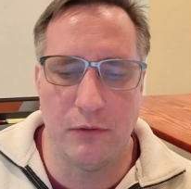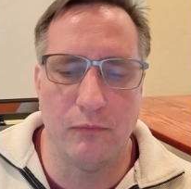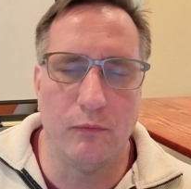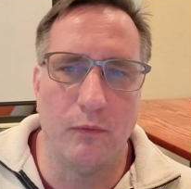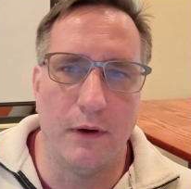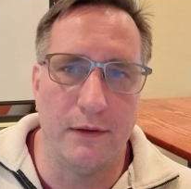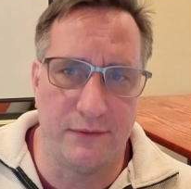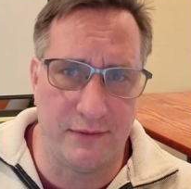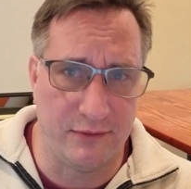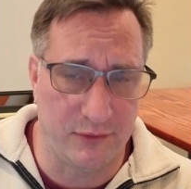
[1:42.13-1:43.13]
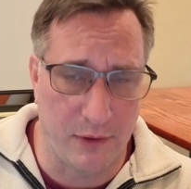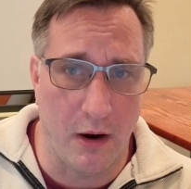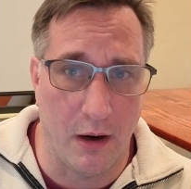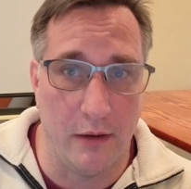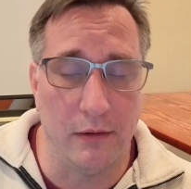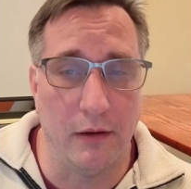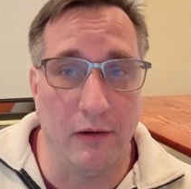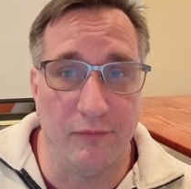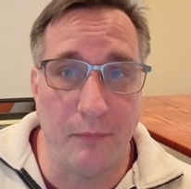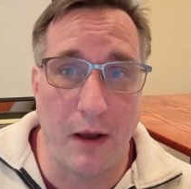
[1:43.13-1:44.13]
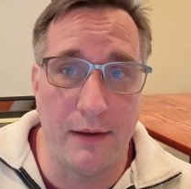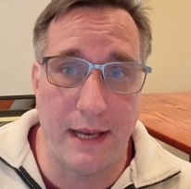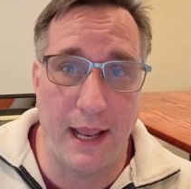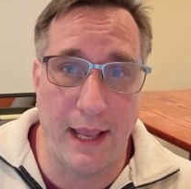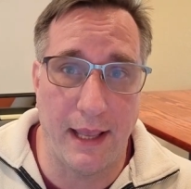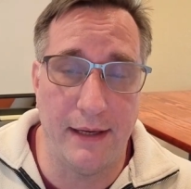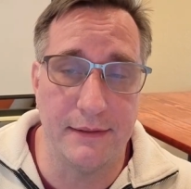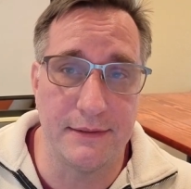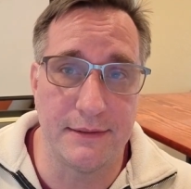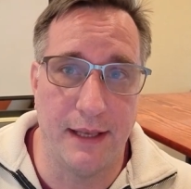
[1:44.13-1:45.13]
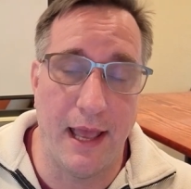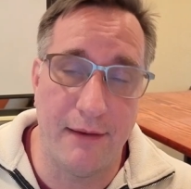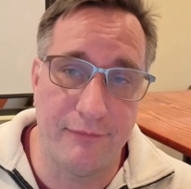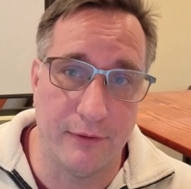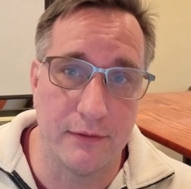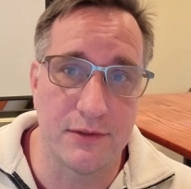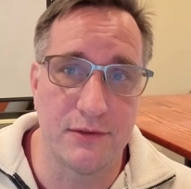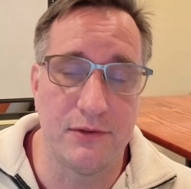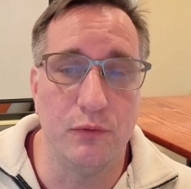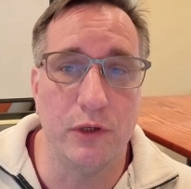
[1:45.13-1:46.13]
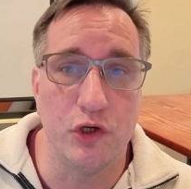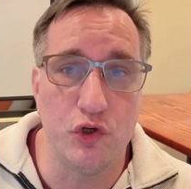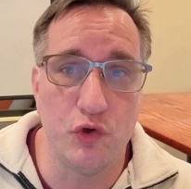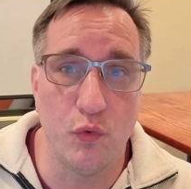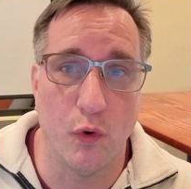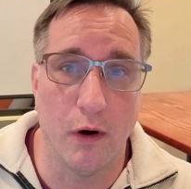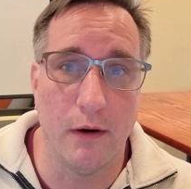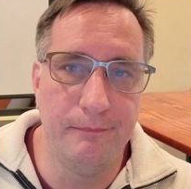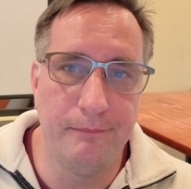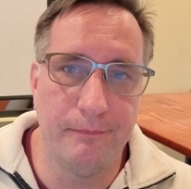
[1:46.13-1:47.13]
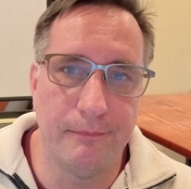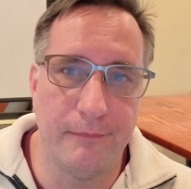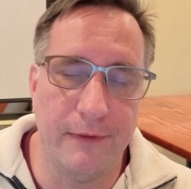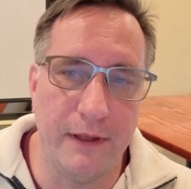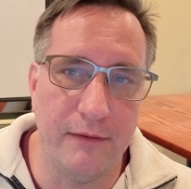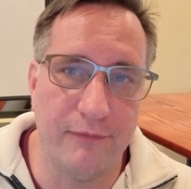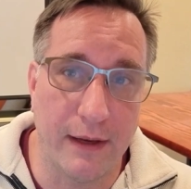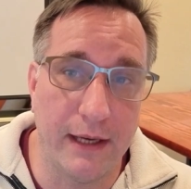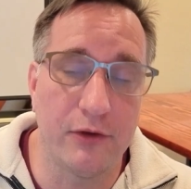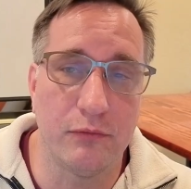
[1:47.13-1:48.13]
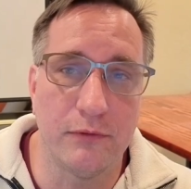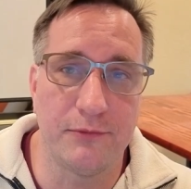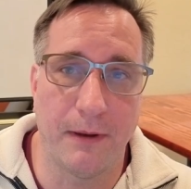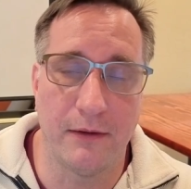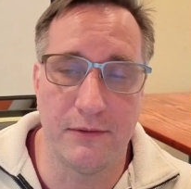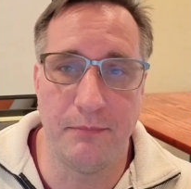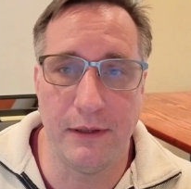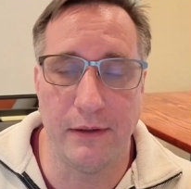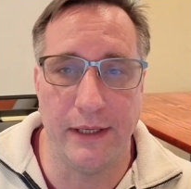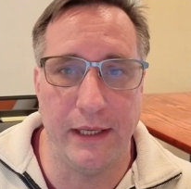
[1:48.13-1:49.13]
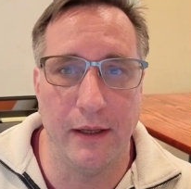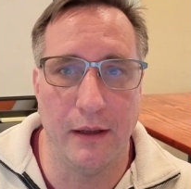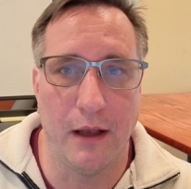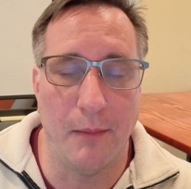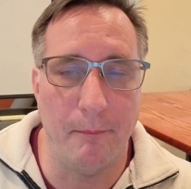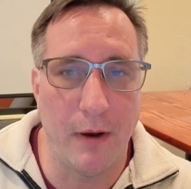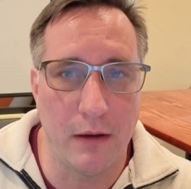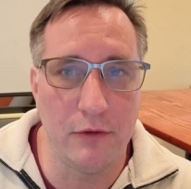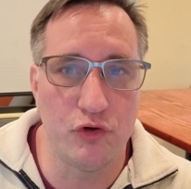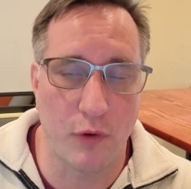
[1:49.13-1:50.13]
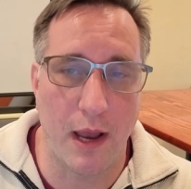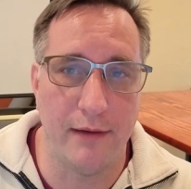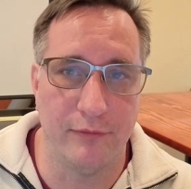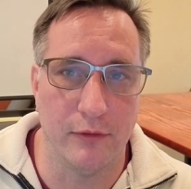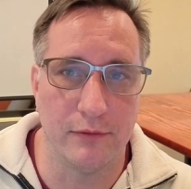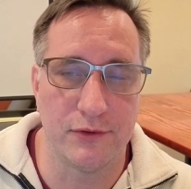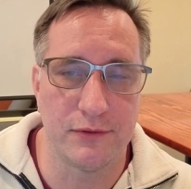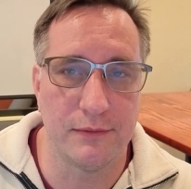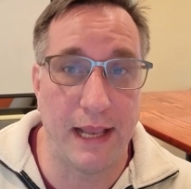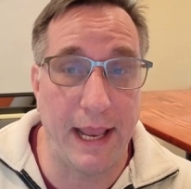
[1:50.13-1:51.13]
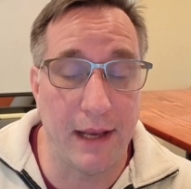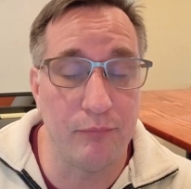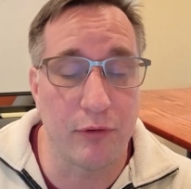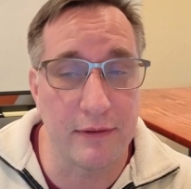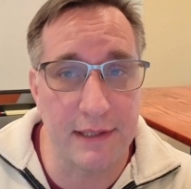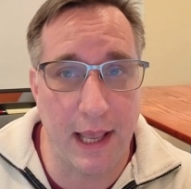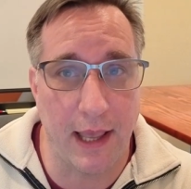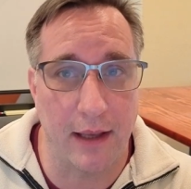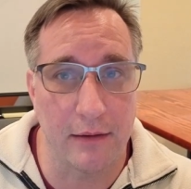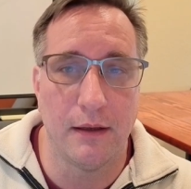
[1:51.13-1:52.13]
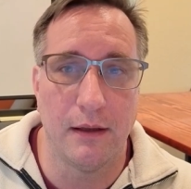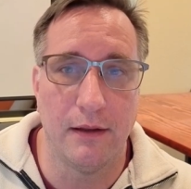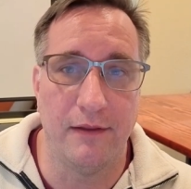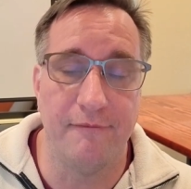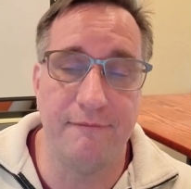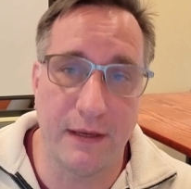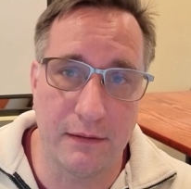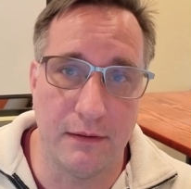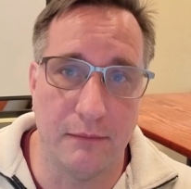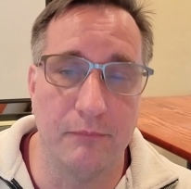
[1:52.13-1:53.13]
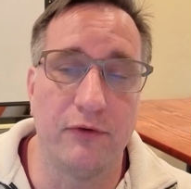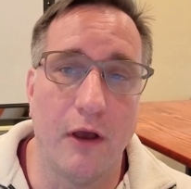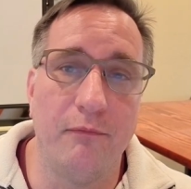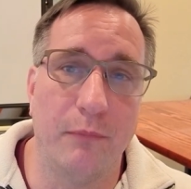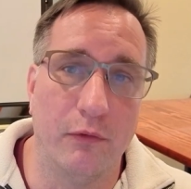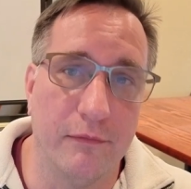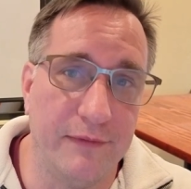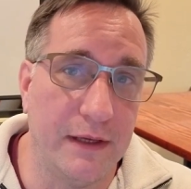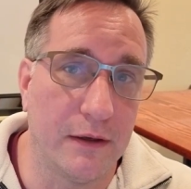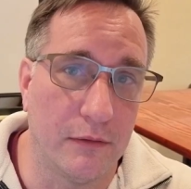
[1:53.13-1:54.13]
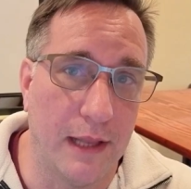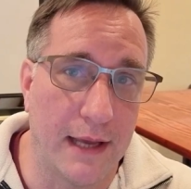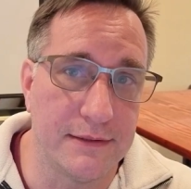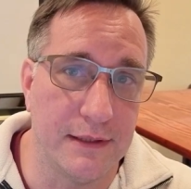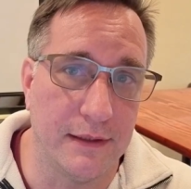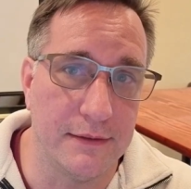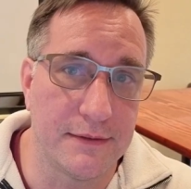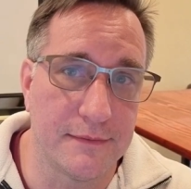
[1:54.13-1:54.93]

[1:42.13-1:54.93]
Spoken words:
was the start of Montana's efforts to ensure the financial responsibility among drivers and protect the victims of motor vehicle accidents.